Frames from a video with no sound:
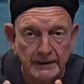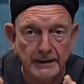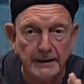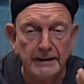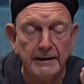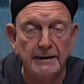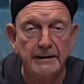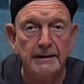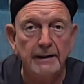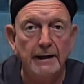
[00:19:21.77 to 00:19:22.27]

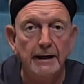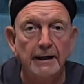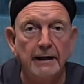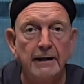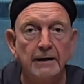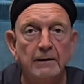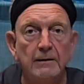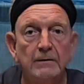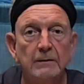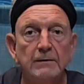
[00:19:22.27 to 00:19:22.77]

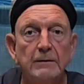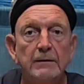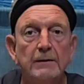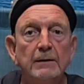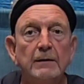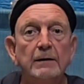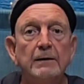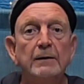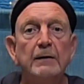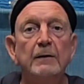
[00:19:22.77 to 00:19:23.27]
Inhale.
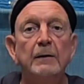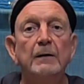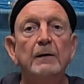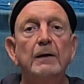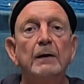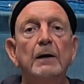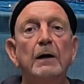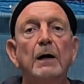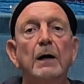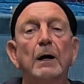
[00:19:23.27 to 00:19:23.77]

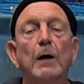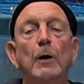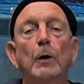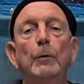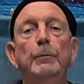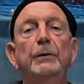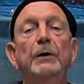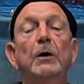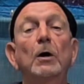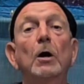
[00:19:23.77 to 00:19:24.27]

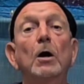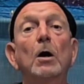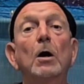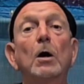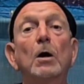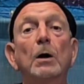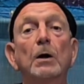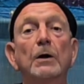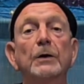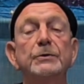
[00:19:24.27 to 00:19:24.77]
Open our
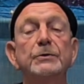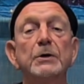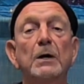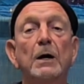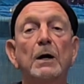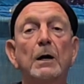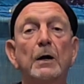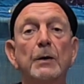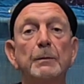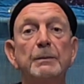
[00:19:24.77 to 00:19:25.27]
heart to
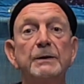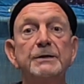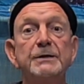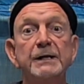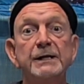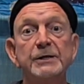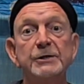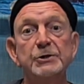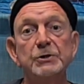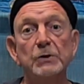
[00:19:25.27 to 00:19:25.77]
all the
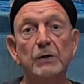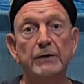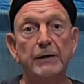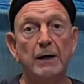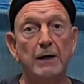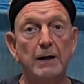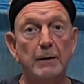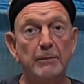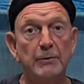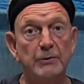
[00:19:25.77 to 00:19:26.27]
potential and
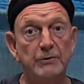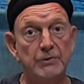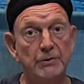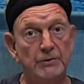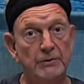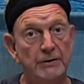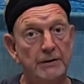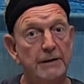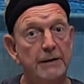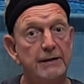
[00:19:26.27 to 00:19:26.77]

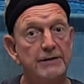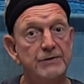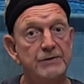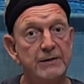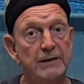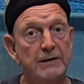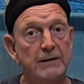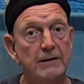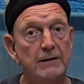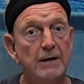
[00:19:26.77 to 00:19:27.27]
opportunities
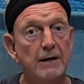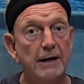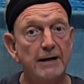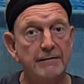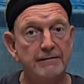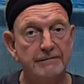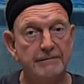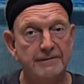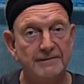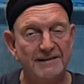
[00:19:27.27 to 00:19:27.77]
in
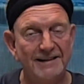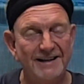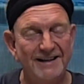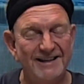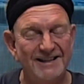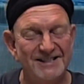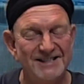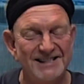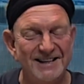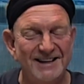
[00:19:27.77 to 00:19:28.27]
life.
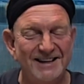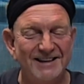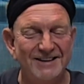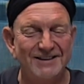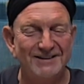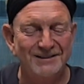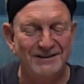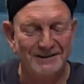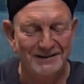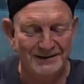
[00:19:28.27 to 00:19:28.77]

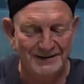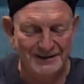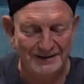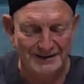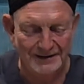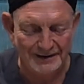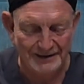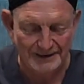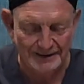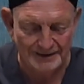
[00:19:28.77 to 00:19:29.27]
Exhale.
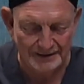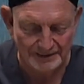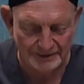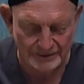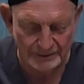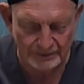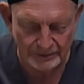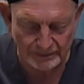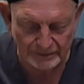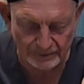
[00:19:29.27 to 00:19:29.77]

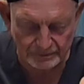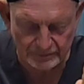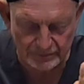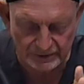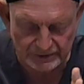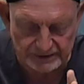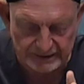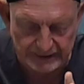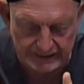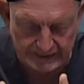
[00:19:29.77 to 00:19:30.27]

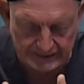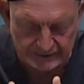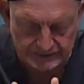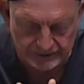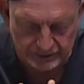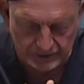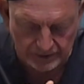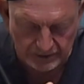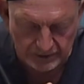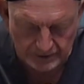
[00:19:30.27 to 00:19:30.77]
Protect
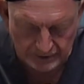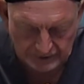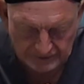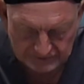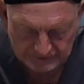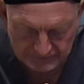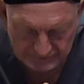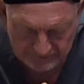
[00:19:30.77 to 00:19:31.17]
our heart.